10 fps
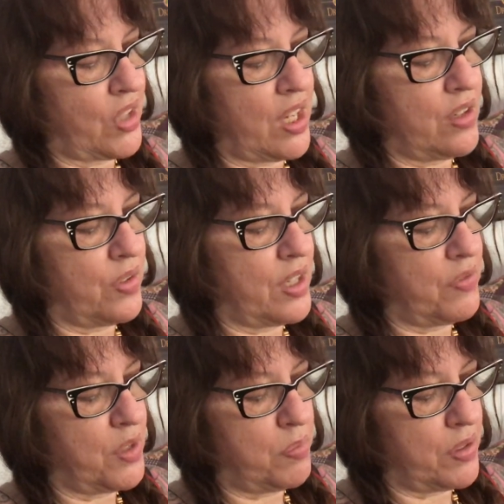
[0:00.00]
I don't
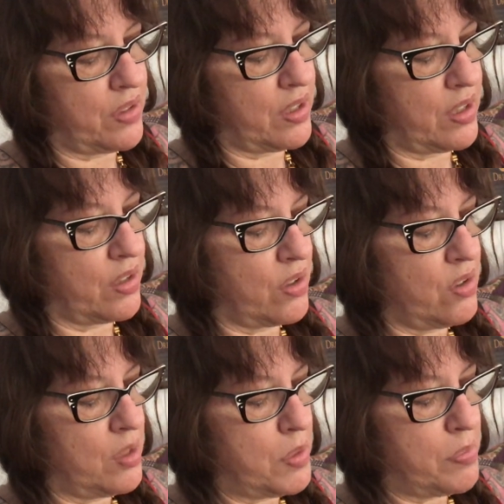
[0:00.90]
have the ability to go, oh,
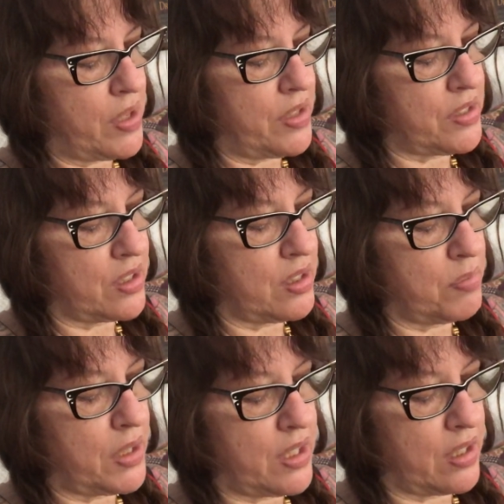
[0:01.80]
let me pause it and come
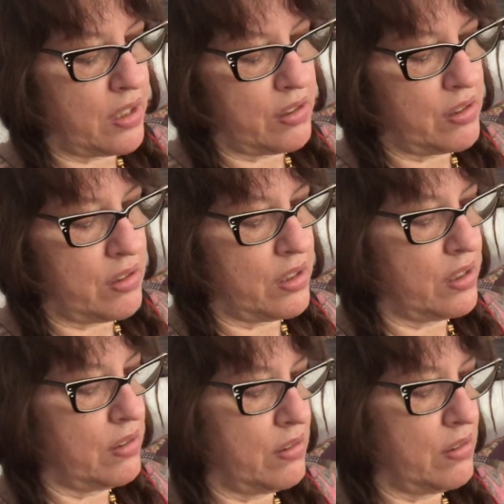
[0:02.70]
back. Sorry.